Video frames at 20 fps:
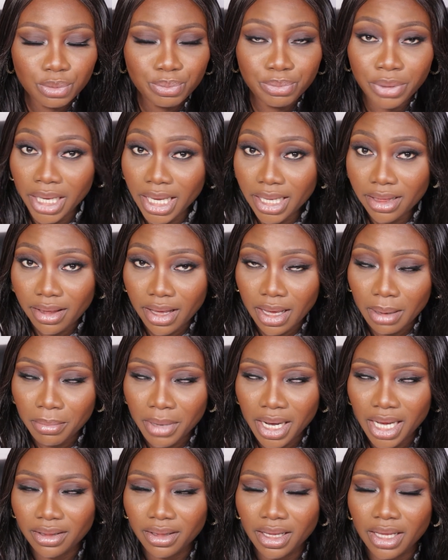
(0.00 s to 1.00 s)
pay them,
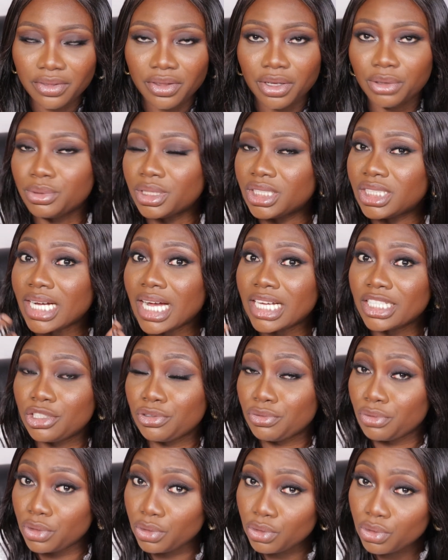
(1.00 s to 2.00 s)
and then they recharge
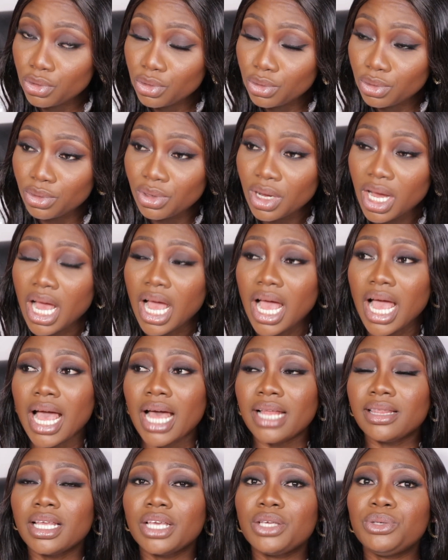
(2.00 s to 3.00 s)
for you,
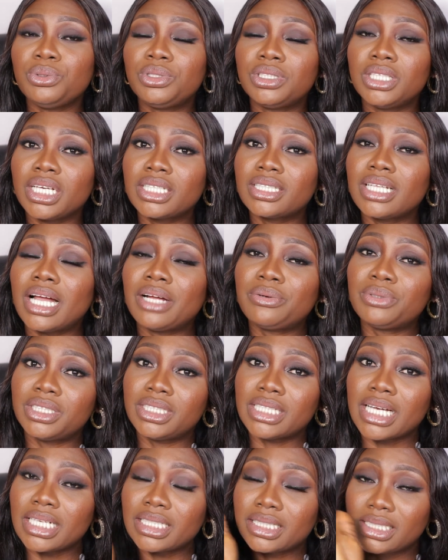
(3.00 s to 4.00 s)
and then you check that
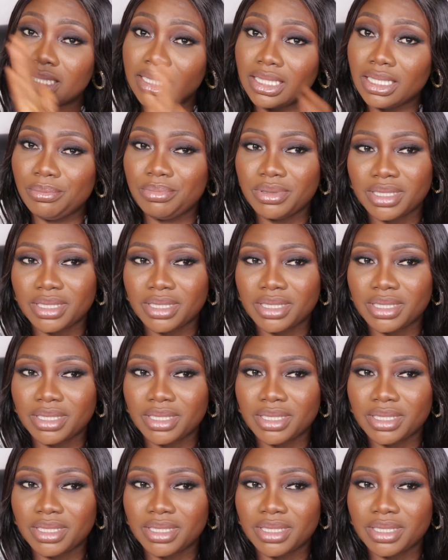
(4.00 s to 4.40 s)
recharge slip.